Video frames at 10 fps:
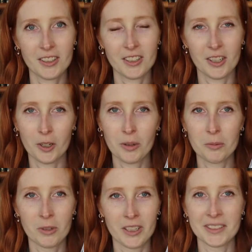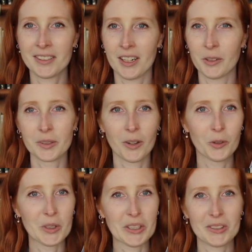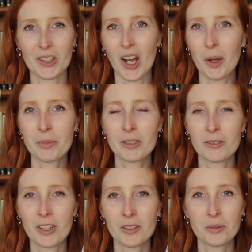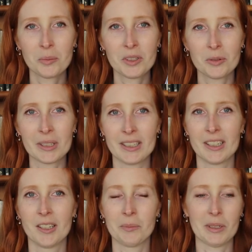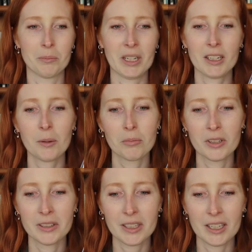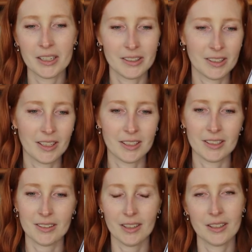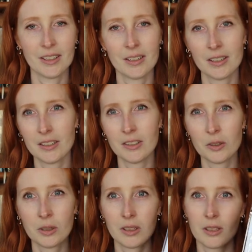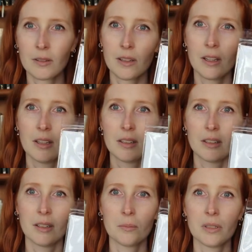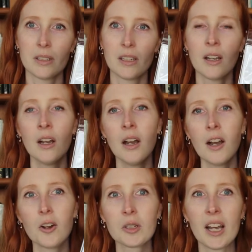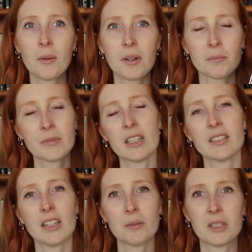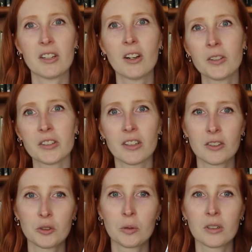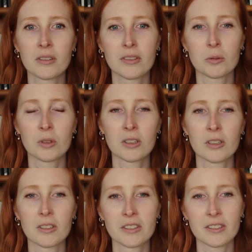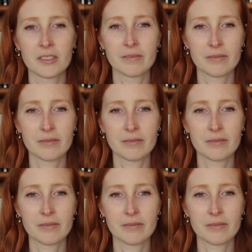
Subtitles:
on the go at once, and I was always hopping around between them. I'd pick up one thing and then I decided I need to do another thing, and then I'd be like, oh yeah, I'm gonna take my dolls on a tour of the world, or